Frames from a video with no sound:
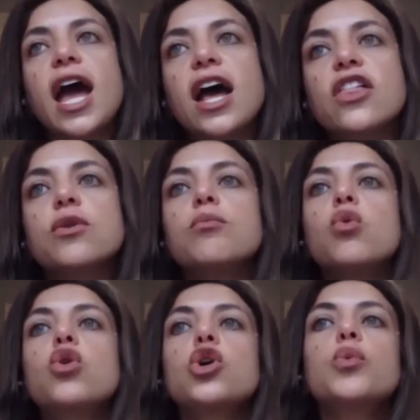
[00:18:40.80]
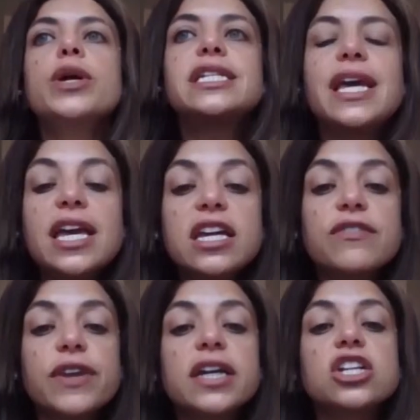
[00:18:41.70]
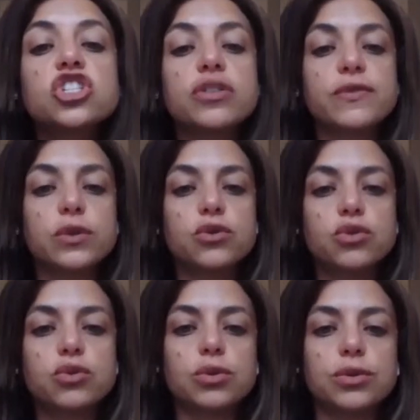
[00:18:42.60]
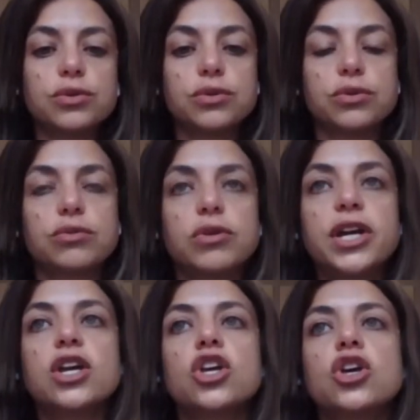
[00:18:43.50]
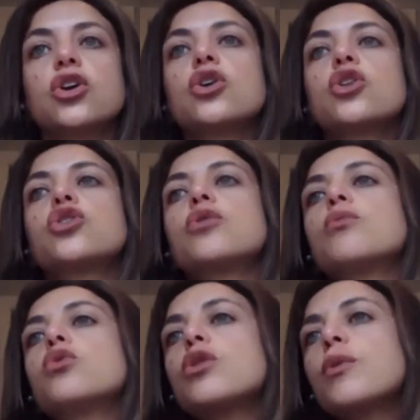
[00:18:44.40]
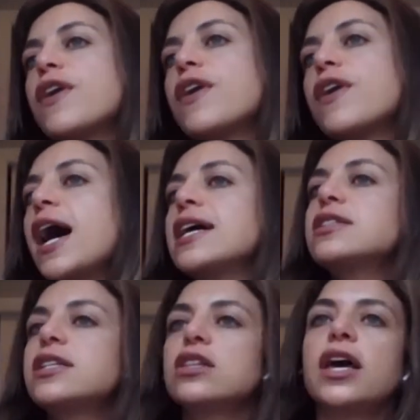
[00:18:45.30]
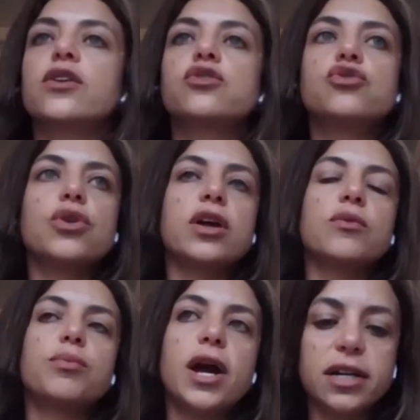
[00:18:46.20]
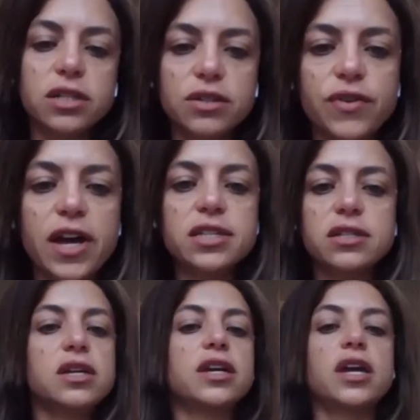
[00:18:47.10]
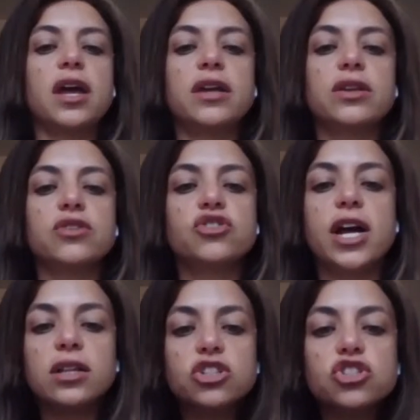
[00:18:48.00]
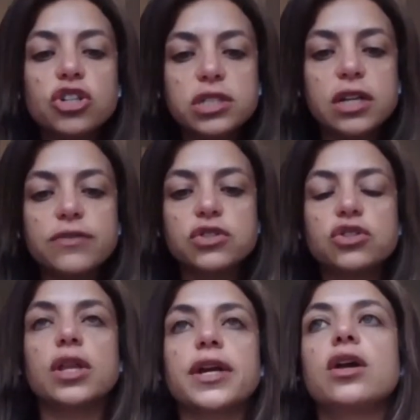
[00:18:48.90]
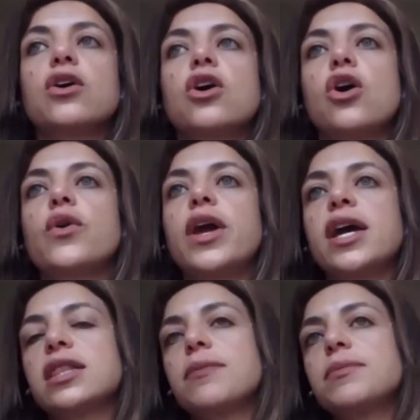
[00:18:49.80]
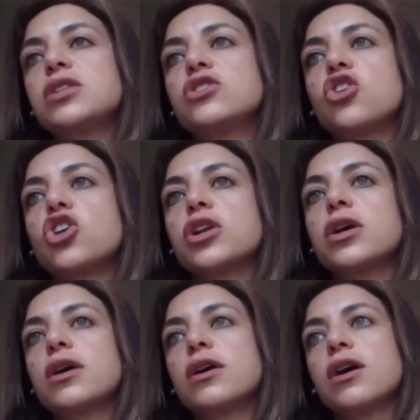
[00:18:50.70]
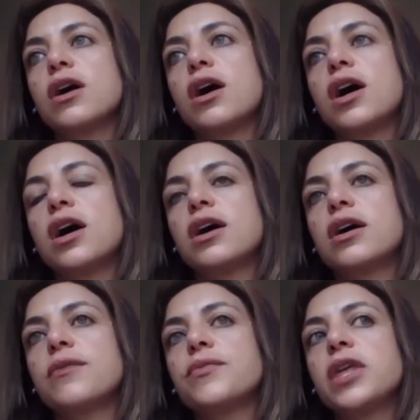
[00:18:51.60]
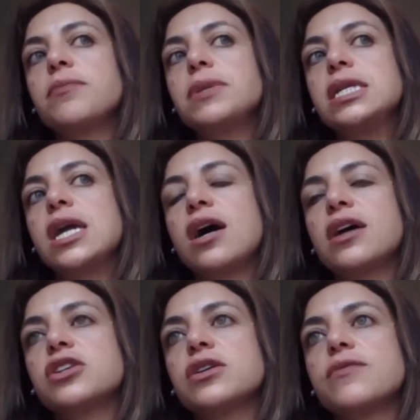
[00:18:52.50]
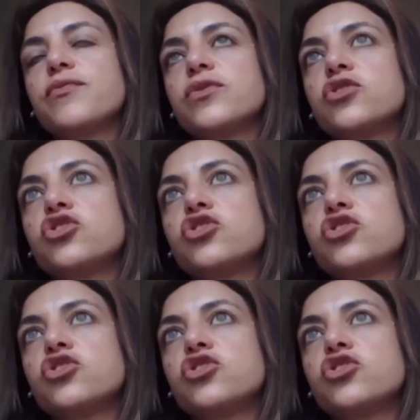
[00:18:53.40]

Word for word: And the more we take advantage of those tools, right? The more we fast and like tr- and practice fasting and challenge ourselves to like, okay, let me start. Uh, let me not